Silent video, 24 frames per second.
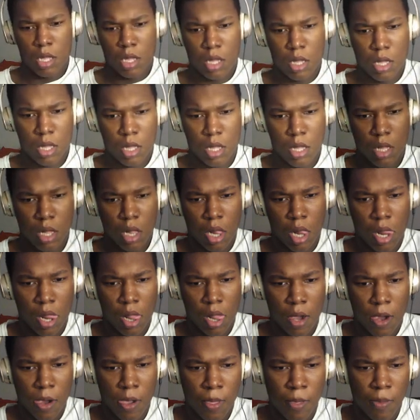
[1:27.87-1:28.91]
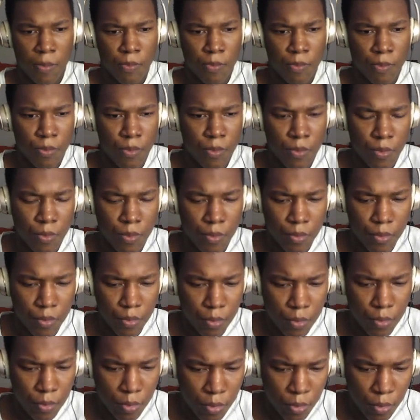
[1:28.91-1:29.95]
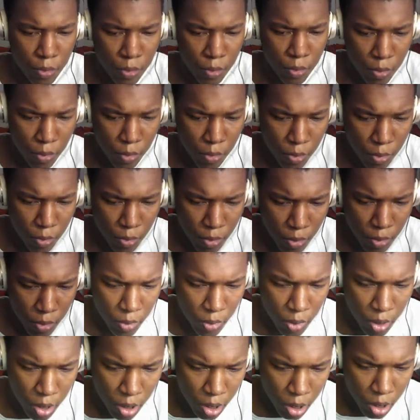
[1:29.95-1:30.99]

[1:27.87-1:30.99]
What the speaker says: Nothing is said.